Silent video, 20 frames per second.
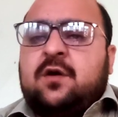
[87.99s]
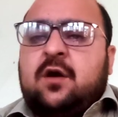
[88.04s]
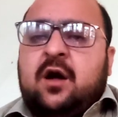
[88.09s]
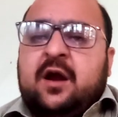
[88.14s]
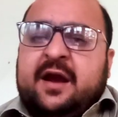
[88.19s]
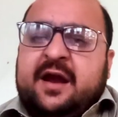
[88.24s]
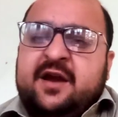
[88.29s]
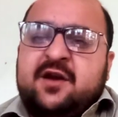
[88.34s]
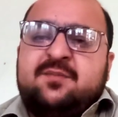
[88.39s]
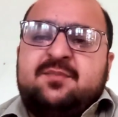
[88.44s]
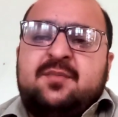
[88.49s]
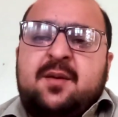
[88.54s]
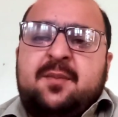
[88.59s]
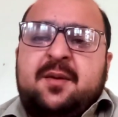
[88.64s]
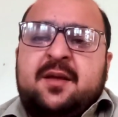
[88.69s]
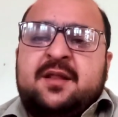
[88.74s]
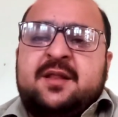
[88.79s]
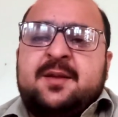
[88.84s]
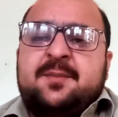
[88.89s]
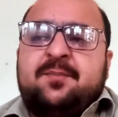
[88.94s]
or it may
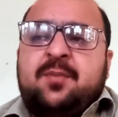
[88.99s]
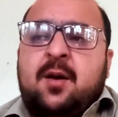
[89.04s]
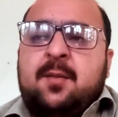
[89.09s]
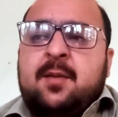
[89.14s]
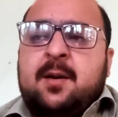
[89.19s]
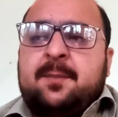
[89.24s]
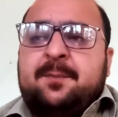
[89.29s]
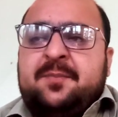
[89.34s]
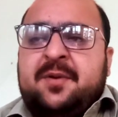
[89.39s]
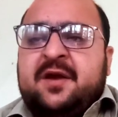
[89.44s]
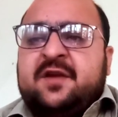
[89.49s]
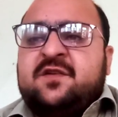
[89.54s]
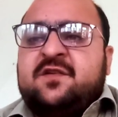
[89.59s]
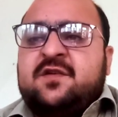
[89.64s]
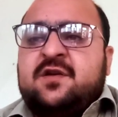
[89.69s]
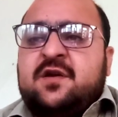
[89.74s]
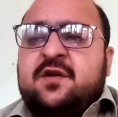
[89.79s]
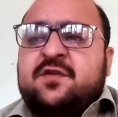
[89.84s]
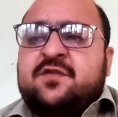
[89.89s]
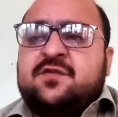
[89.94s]
be in the form of
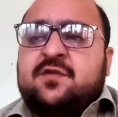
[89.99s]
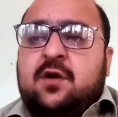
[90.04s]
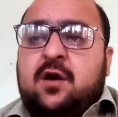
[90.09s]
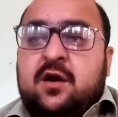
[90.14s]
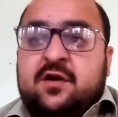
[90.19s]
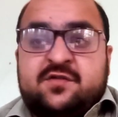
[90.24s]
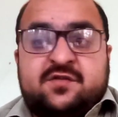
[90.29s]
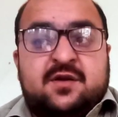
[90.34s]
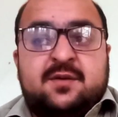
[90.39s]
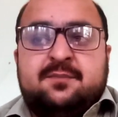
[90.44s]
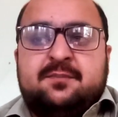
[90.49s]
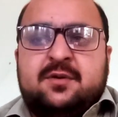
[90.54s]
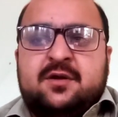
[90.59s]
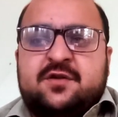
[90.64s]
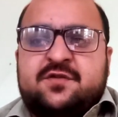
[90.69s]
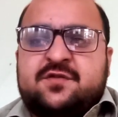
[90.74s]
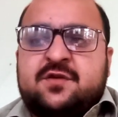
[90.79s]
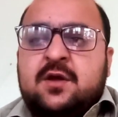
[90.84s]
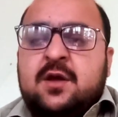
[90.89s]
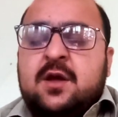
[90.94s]
pictures or symbols,